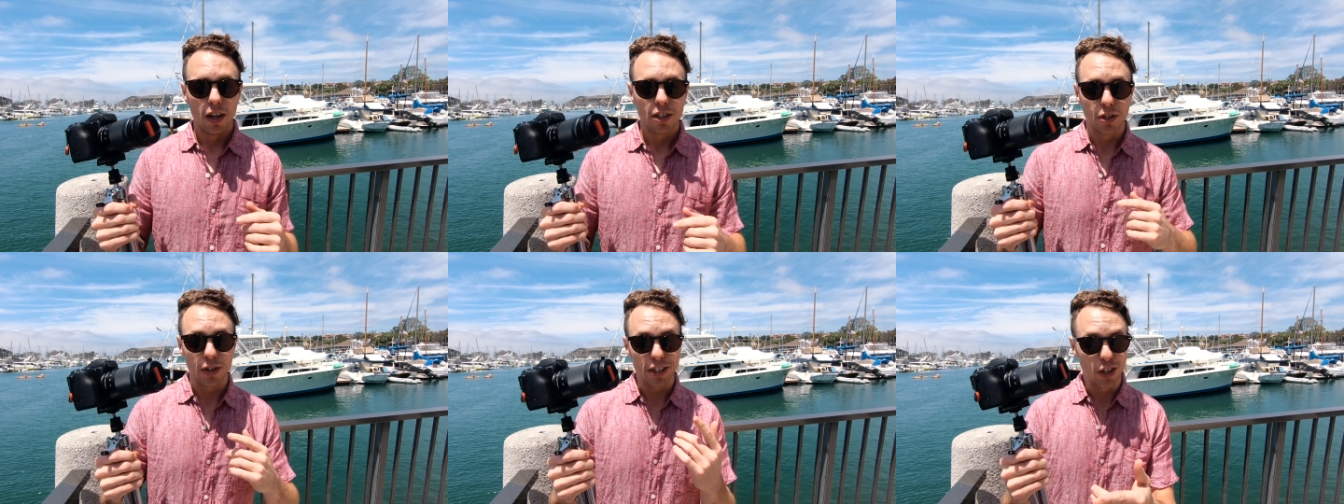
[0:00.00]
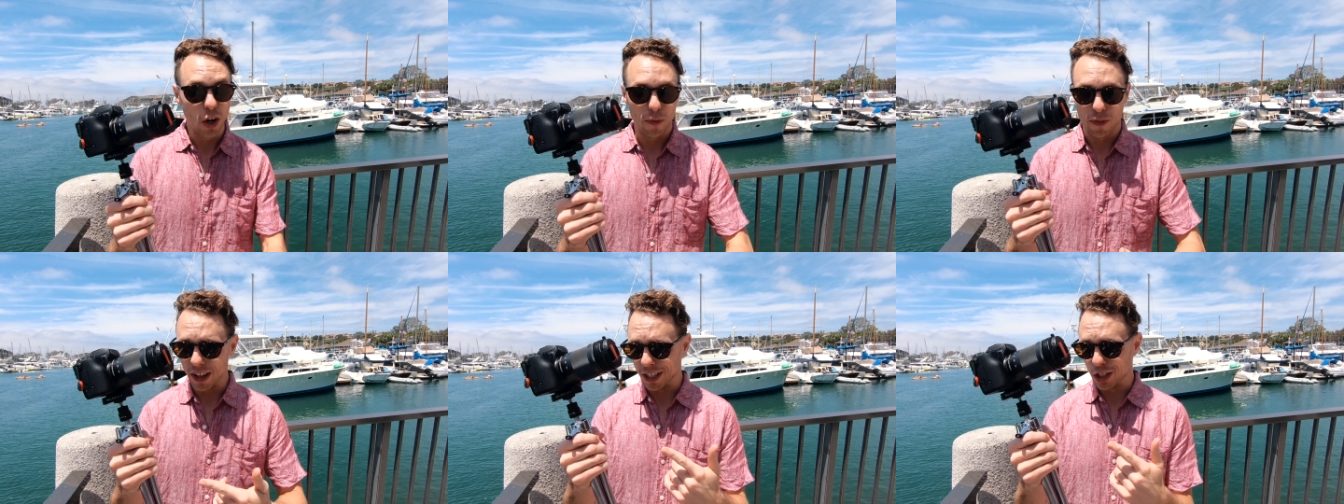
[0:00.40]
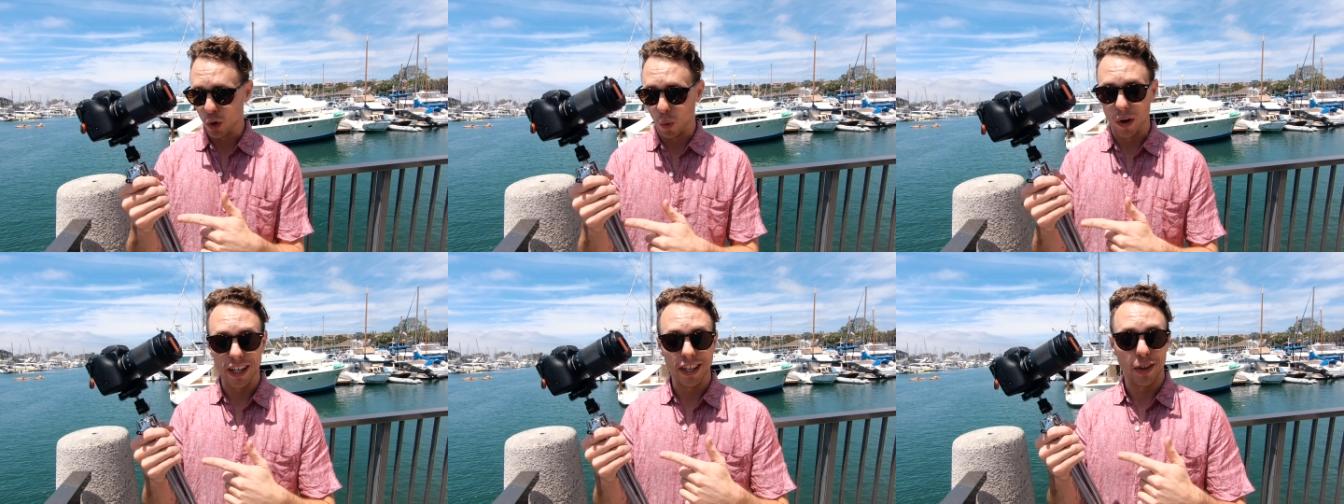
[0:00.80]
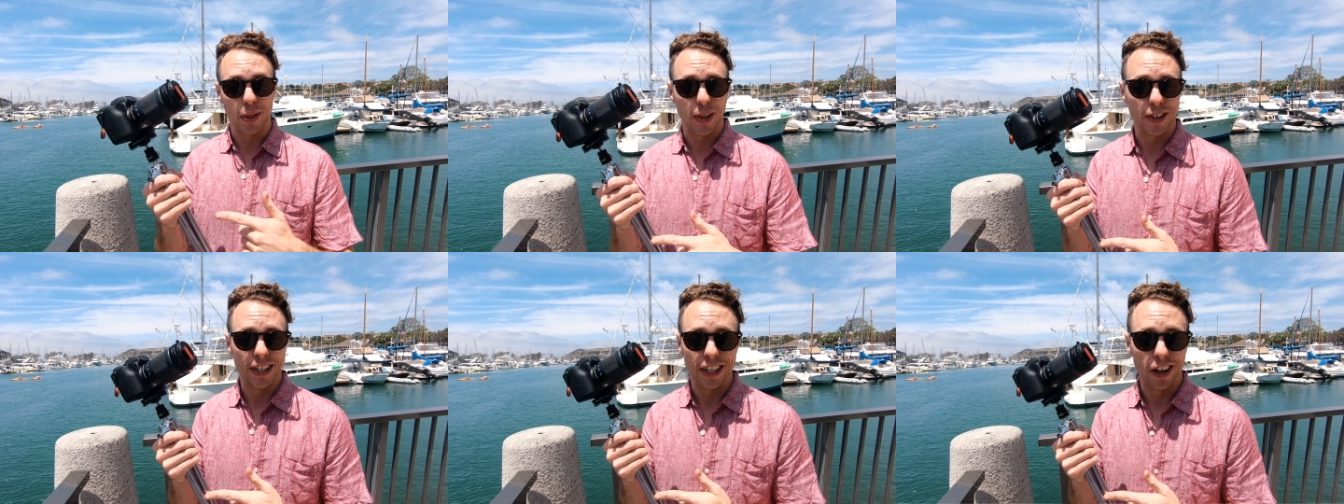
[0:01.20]
So these go for like twenty to
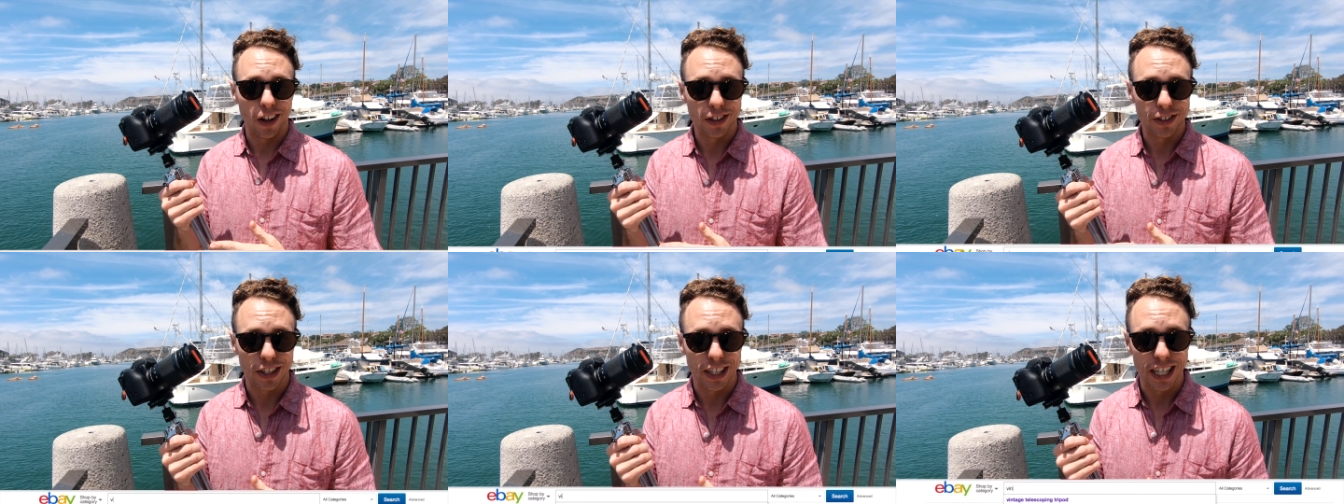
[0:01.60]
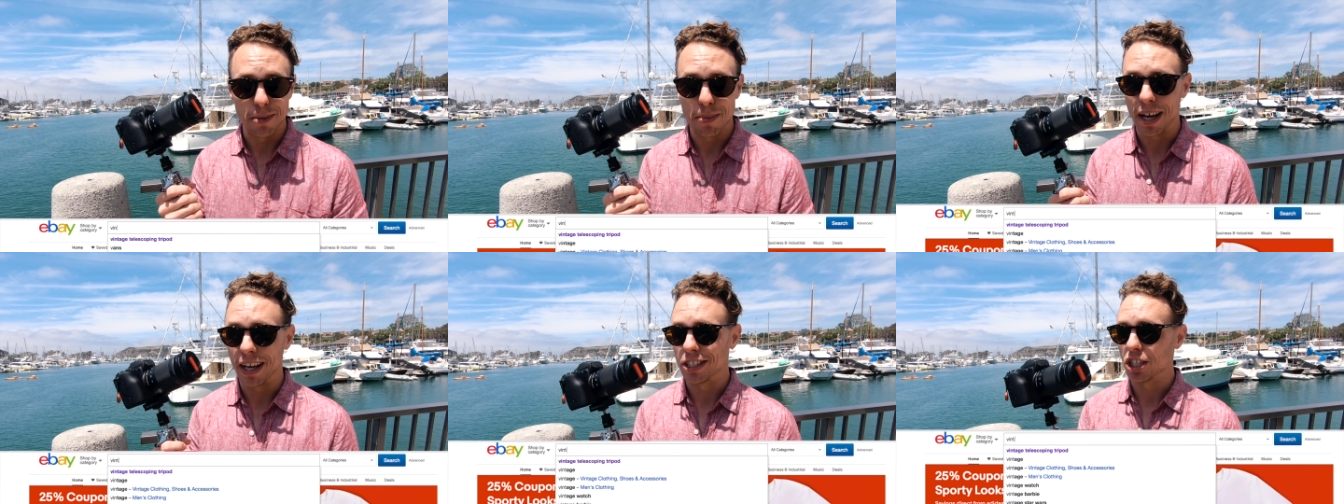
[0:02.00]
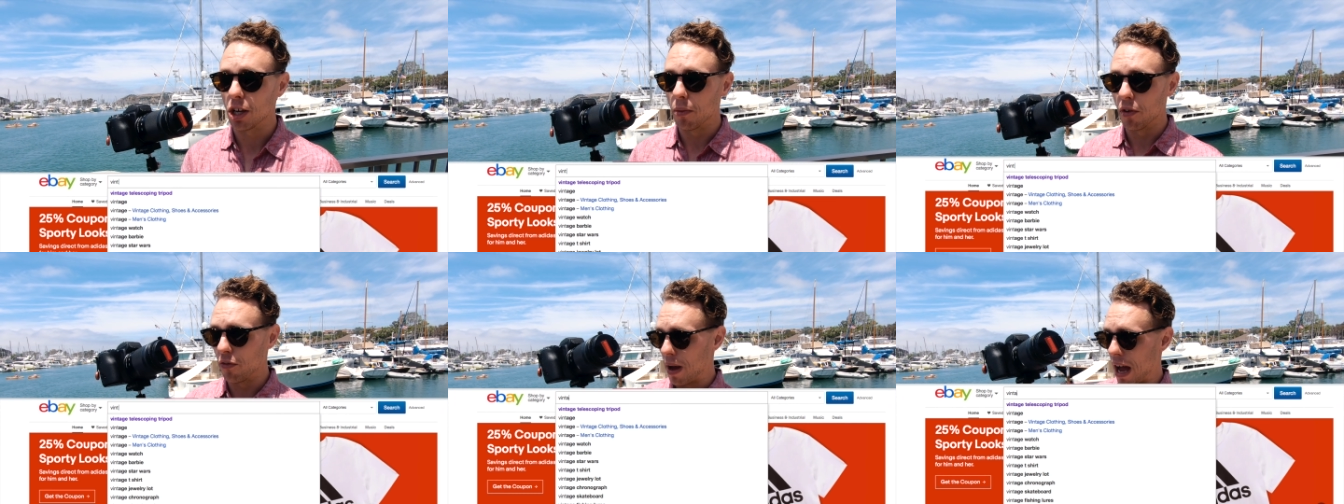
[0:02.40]
thirty dollars on eBay. Some of them